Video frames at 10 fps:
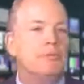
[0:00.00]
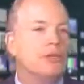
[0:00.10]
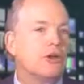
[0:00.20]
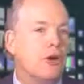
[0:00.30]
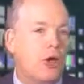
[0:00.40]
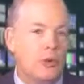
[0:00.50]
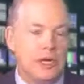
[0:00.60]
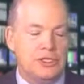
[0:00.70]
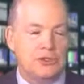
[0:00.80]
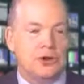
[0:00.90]
And so
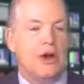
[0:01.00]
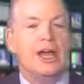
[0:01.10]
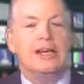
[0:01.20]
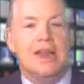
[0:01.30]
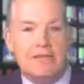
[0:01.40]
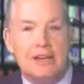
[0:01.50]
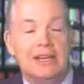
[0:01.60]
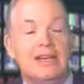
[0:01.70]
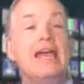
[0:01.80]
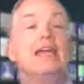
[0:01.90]
people are always
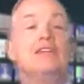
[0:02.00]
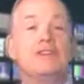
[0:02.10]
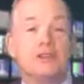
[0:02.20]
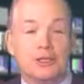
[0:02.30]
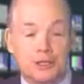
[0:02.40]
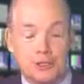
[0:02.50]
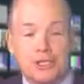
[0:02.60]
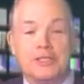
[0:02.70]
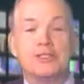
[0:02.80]
drawing negative